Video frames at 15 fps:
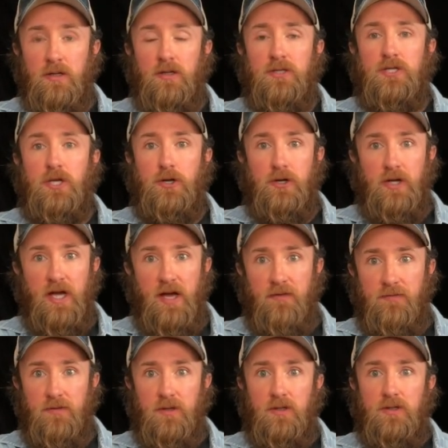so you're going to have
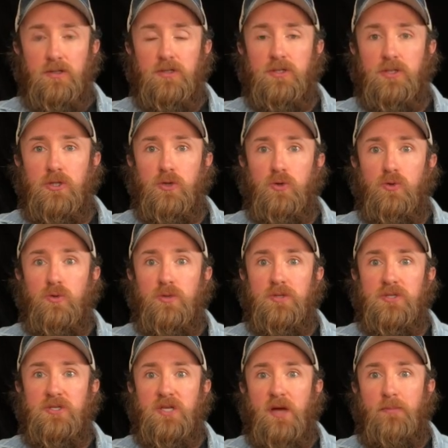2
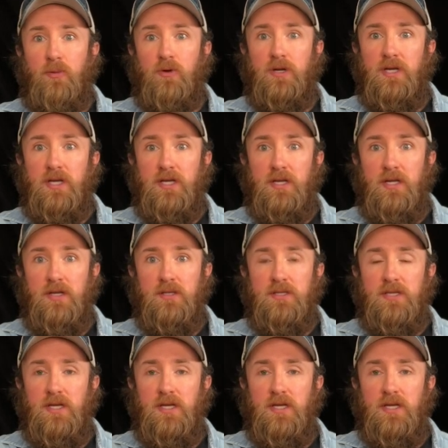separate endings,